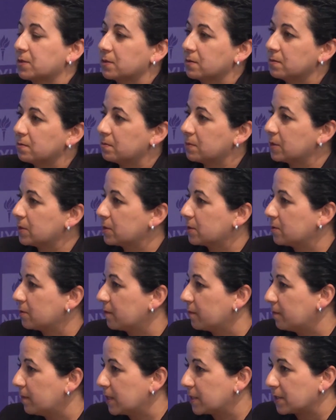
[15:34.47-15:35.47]
sort
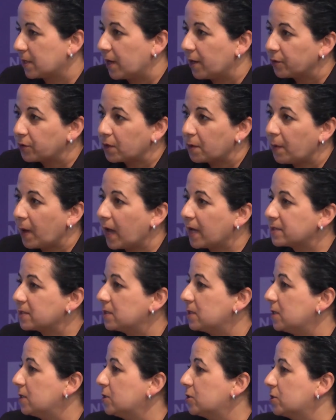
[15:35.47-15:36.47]
of mental health
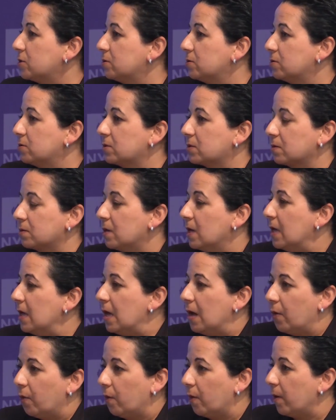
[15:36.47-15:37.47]
capacity issues, or
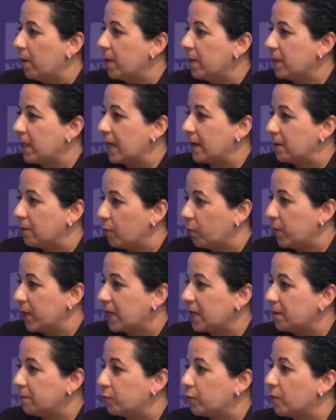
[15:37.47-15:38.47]
that we
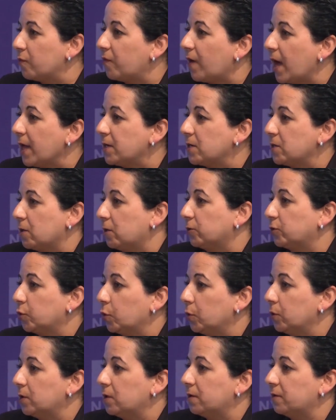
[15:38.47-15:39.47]
can provide an
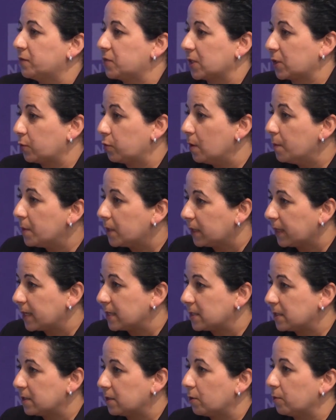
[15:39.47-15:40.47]
alternative to
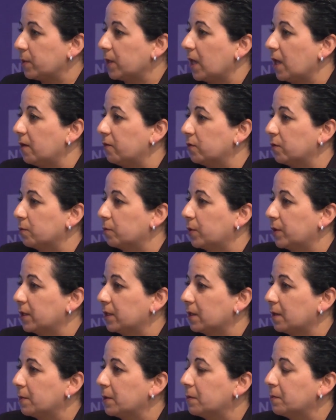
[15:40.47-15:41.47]
criminalizing their behavior and
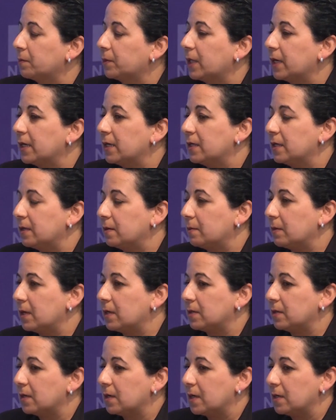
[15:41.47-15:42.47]
putting them
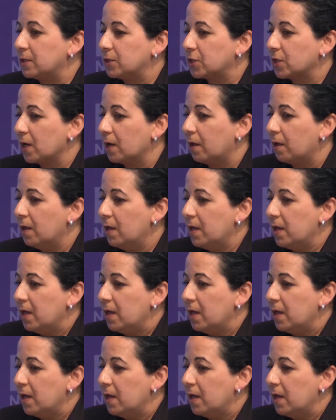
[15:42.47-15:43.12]
in jail.